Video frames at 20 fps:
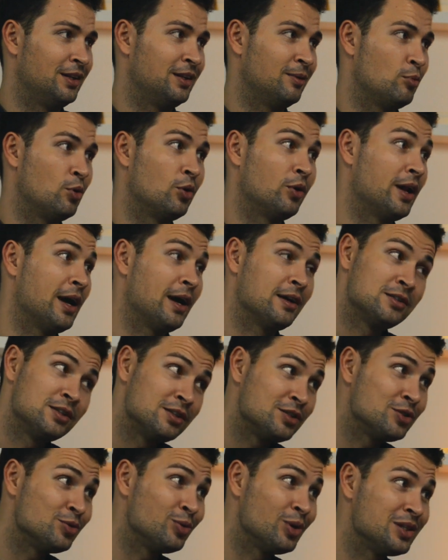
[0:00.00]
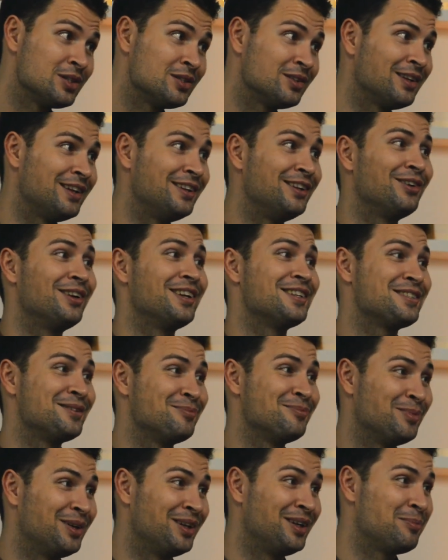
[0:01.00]
the more nice situation, then you get some
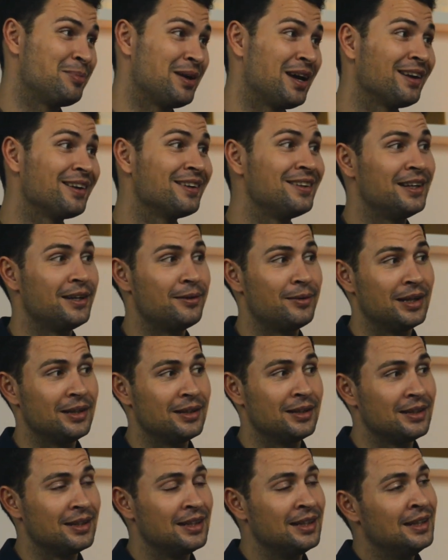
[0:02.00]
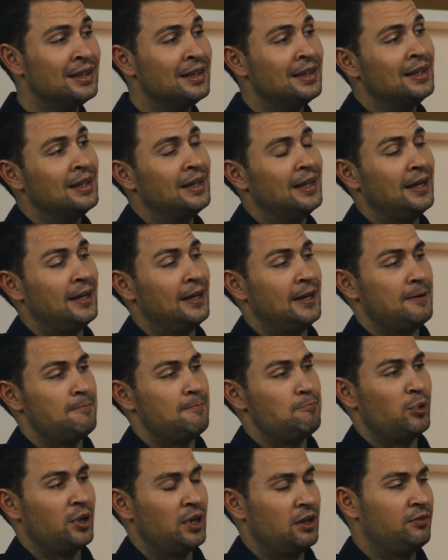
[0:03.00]
money back year end.
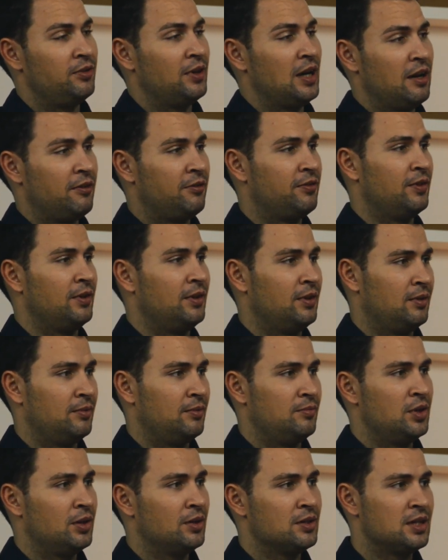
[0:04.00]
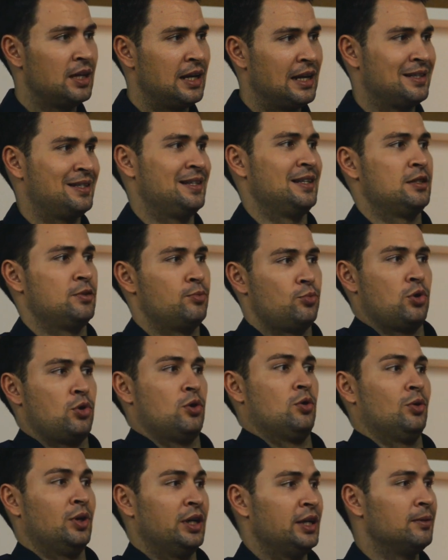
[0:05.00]
But if you have, you can say, assessed
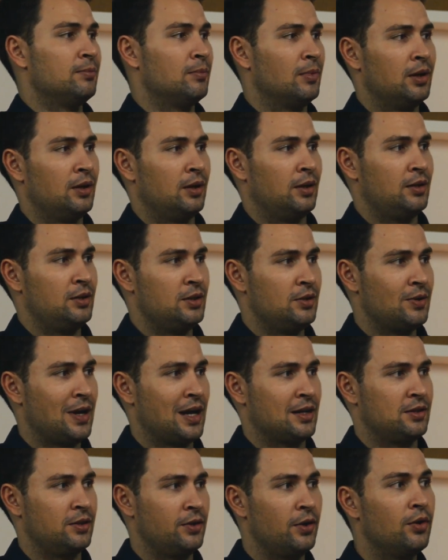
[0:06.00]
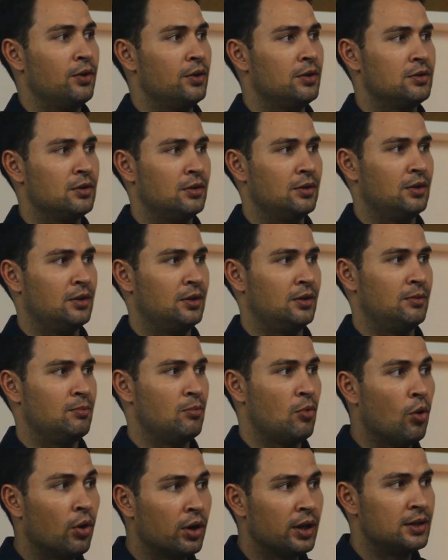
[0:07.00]
wrongly, you actually earned
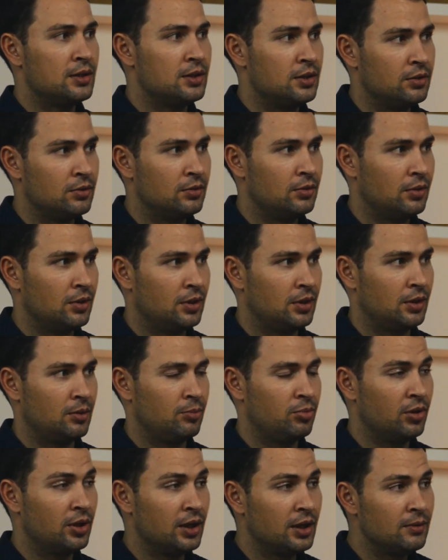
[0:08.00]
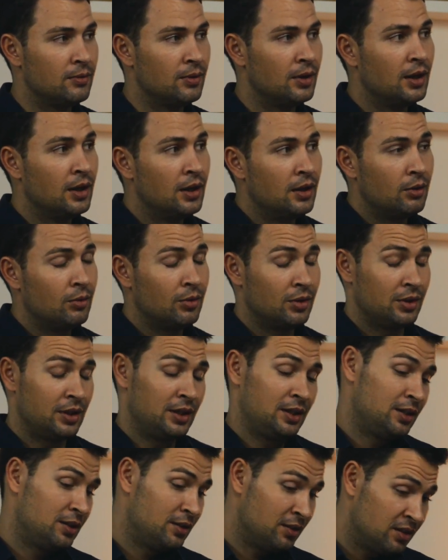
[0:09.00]
more than you put in, well
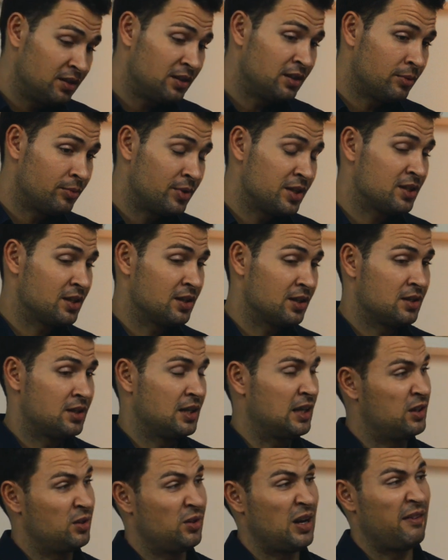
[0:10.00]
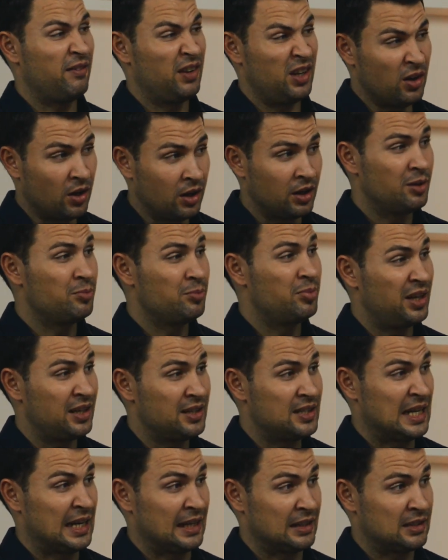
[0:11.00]
then the risk is that you have an underpaid
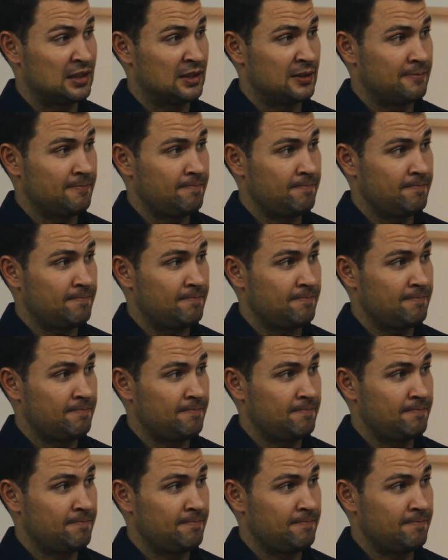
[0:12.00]
tax.